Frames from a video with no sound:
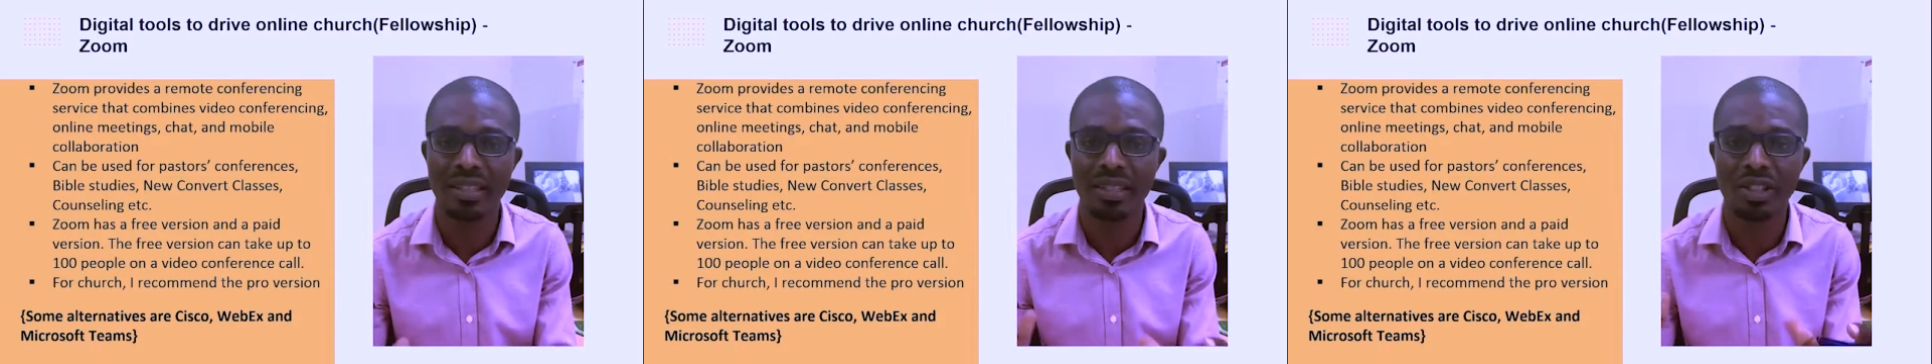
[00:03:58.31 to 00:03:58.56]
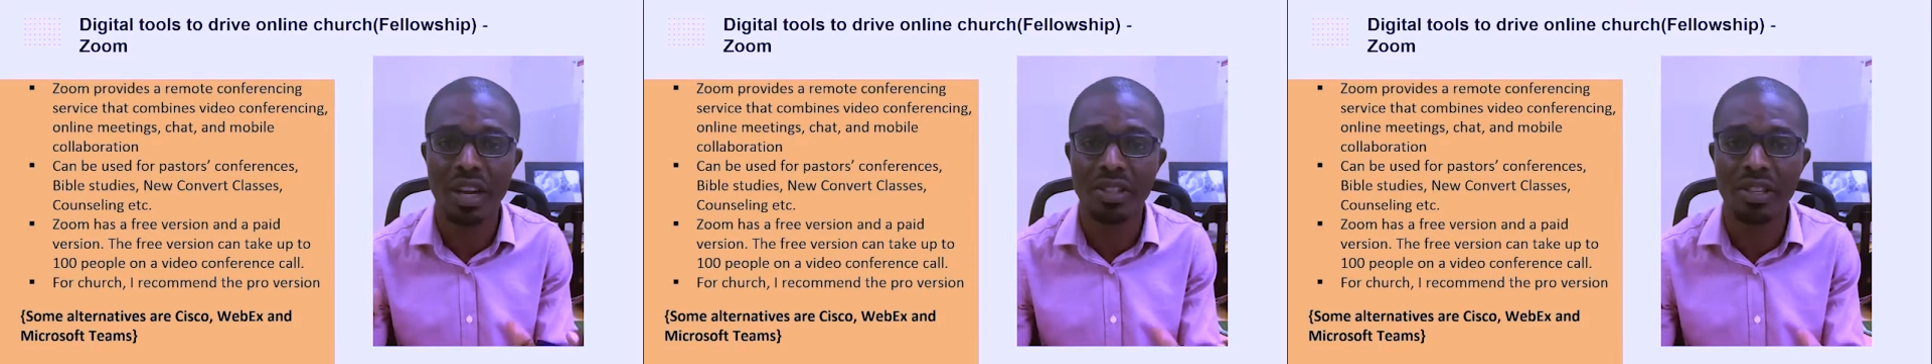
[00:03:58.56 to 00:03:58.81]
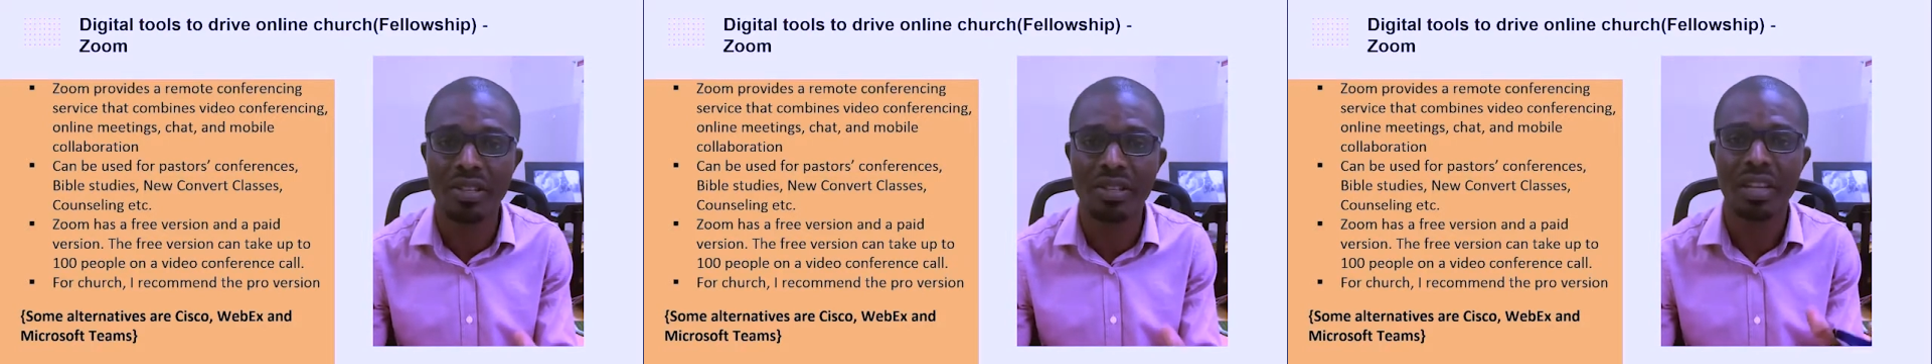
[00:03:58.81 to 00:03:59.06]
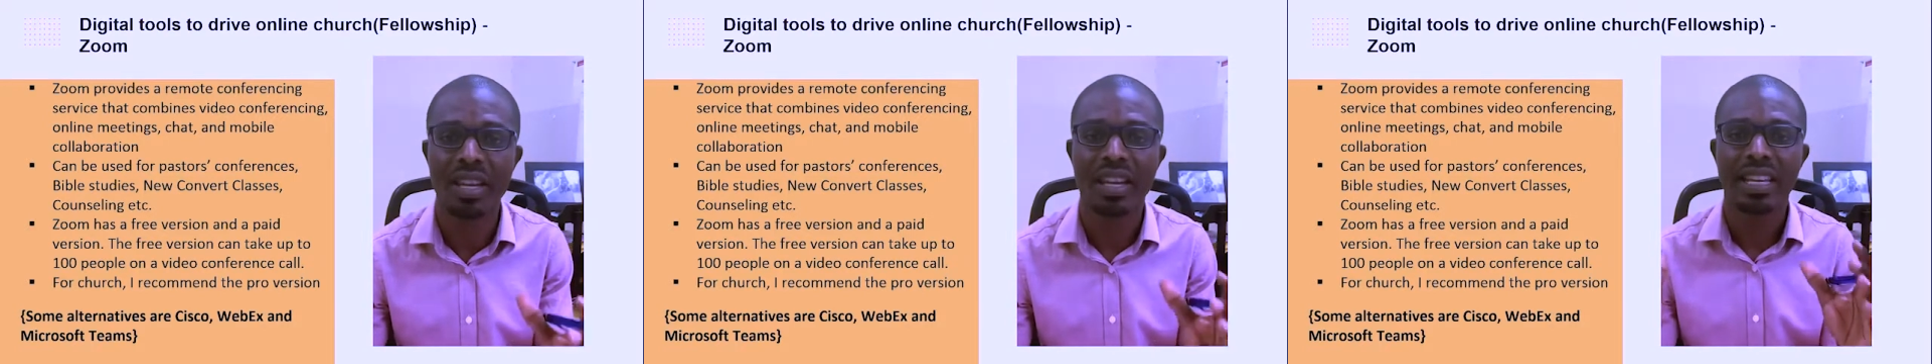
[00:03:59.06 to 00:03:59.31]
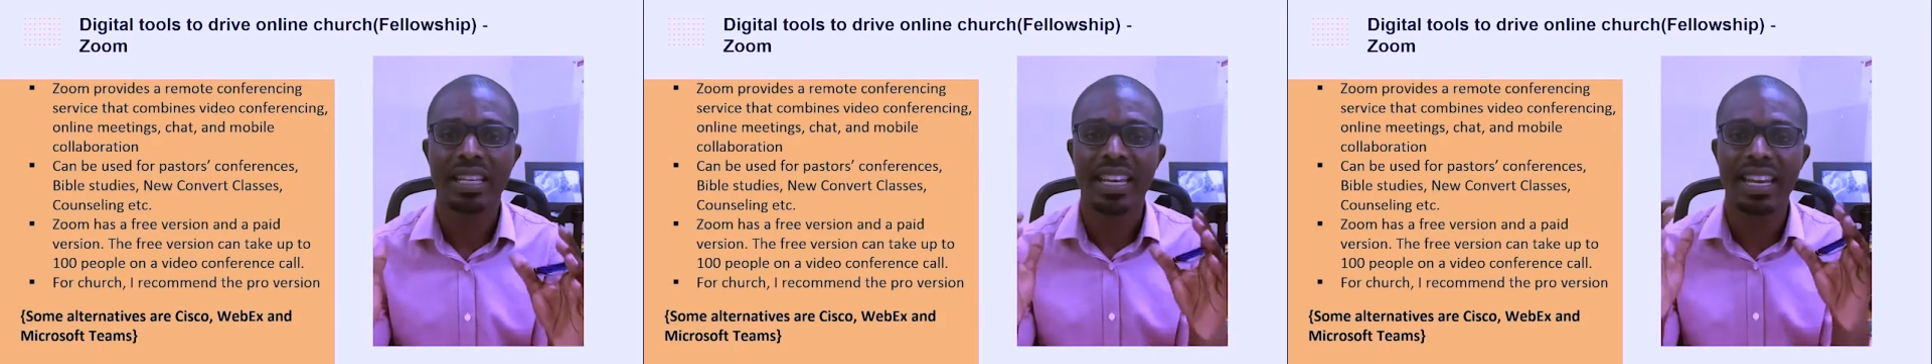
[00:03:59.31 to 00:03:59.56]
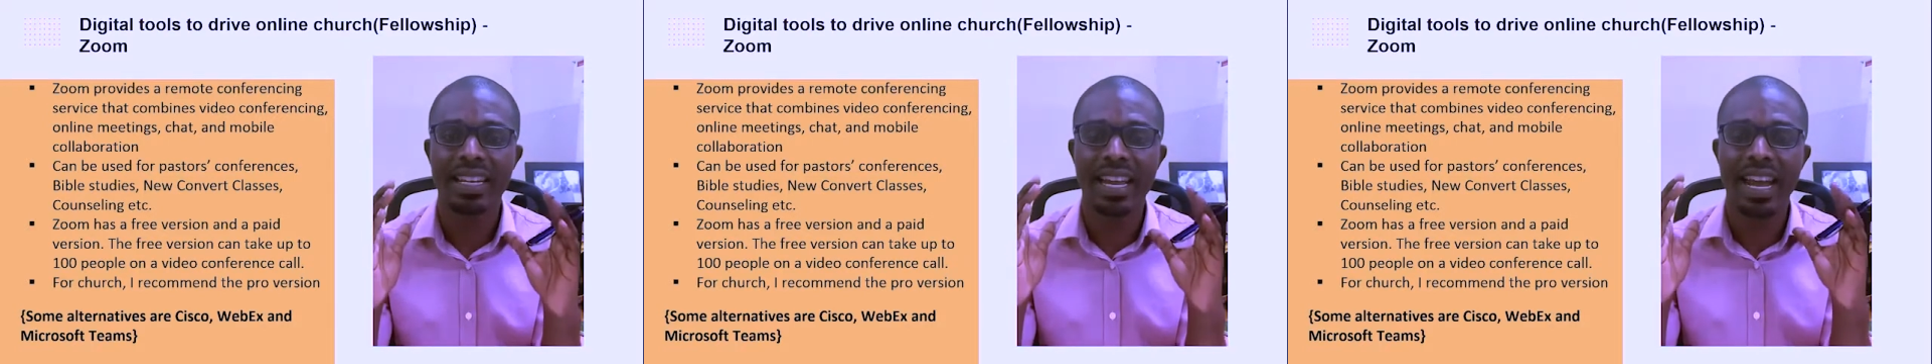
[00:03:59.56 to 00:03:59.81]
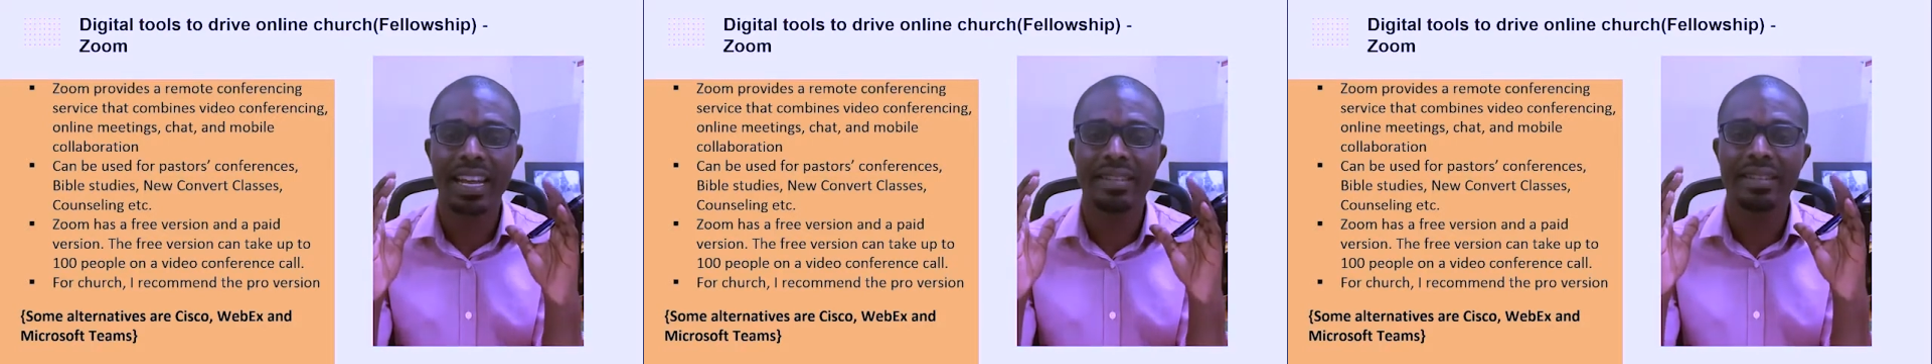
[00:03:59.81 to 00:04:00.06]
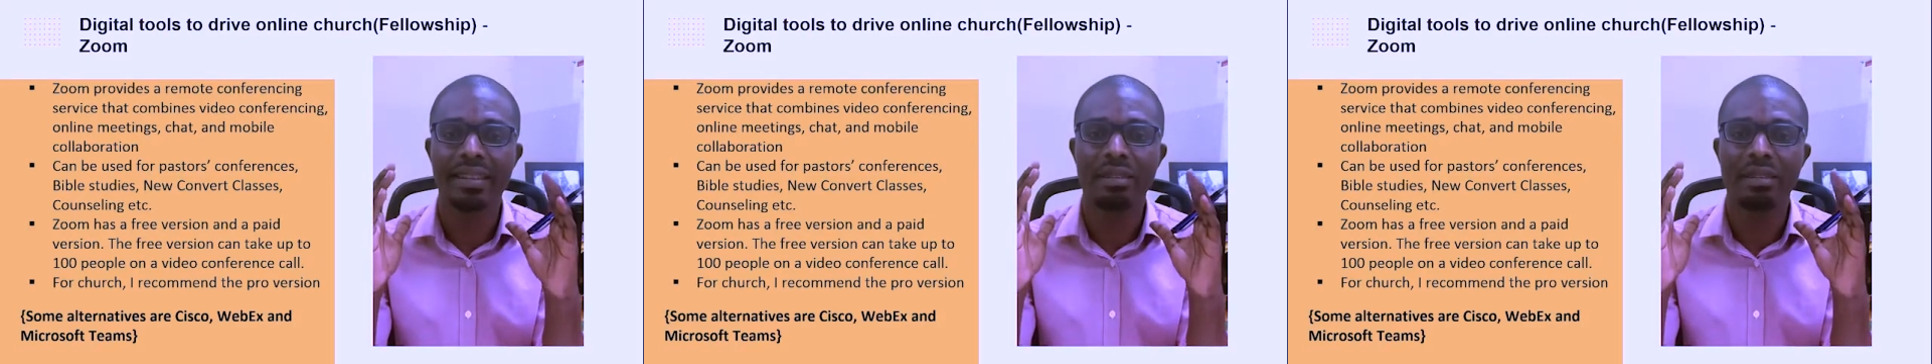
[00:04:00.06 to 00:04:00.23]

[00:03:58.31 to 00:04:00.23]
Churches, let us